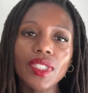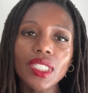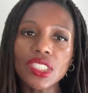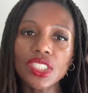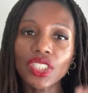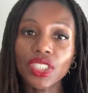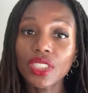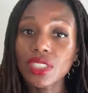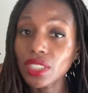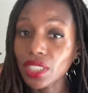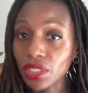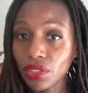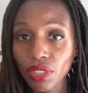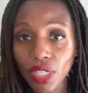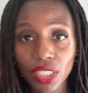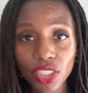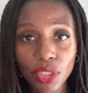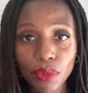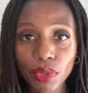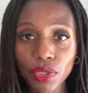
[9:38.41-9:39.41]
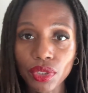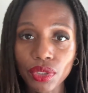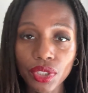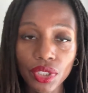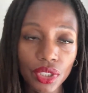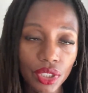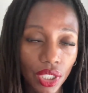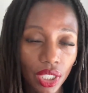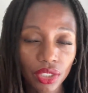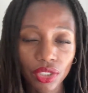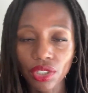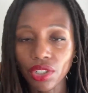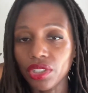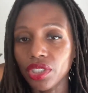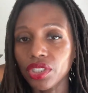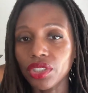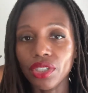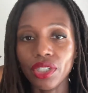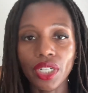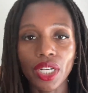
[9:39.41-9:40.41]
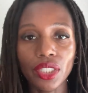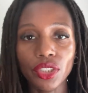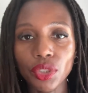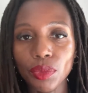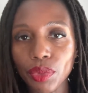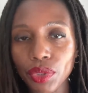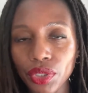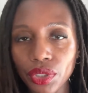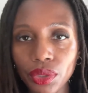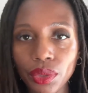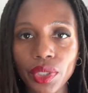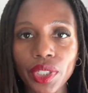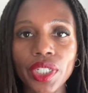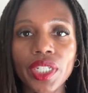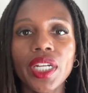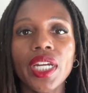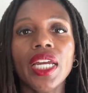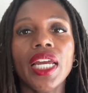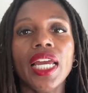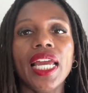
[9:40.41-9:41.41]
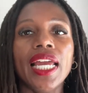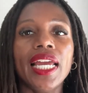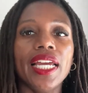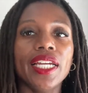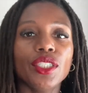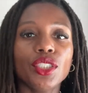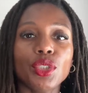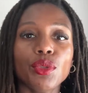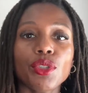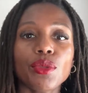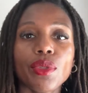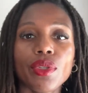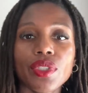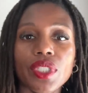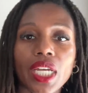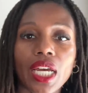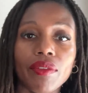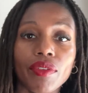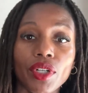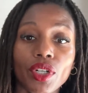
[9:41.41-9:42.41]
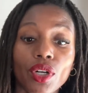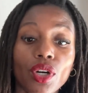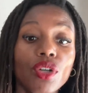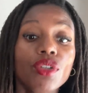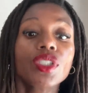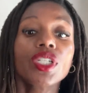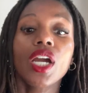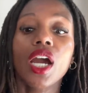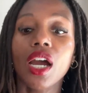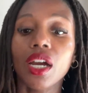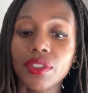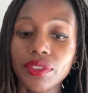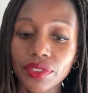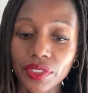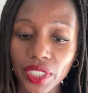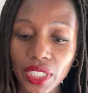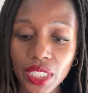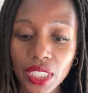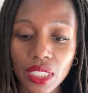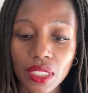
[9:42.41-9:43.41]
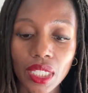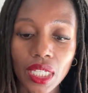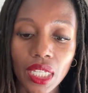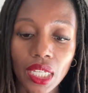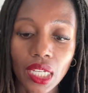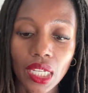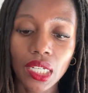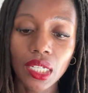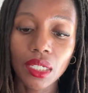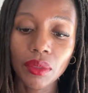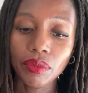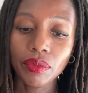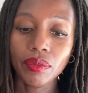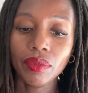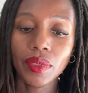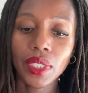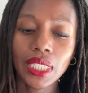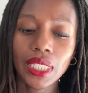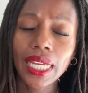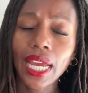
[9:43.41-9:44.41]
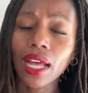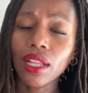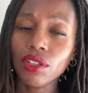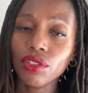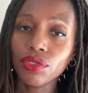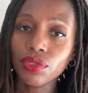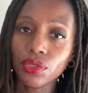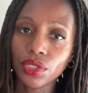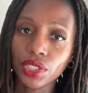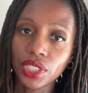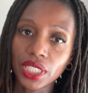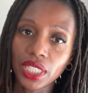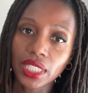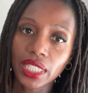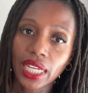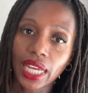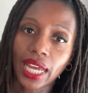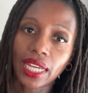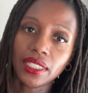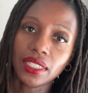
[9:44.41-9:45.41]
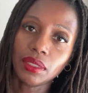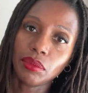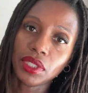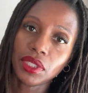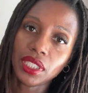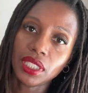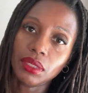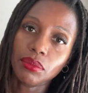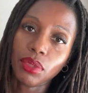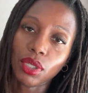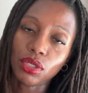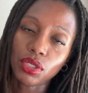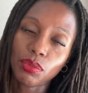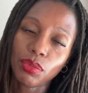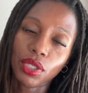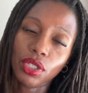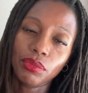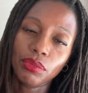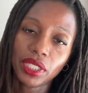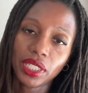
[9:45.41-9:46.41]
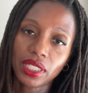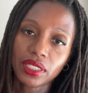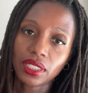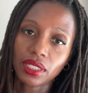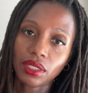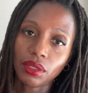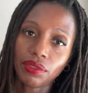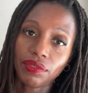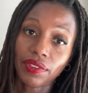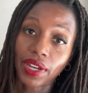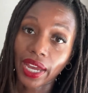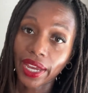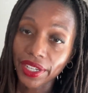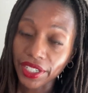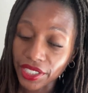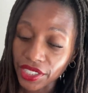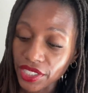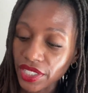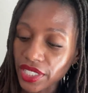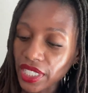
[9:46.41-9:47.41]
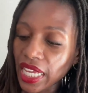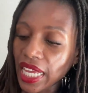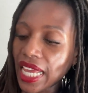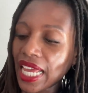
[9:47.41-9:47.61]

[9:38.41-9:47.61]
She's another attorney turned entrepreneur, and she was supposed to have her own conference in California that had to be postponed because of the fires.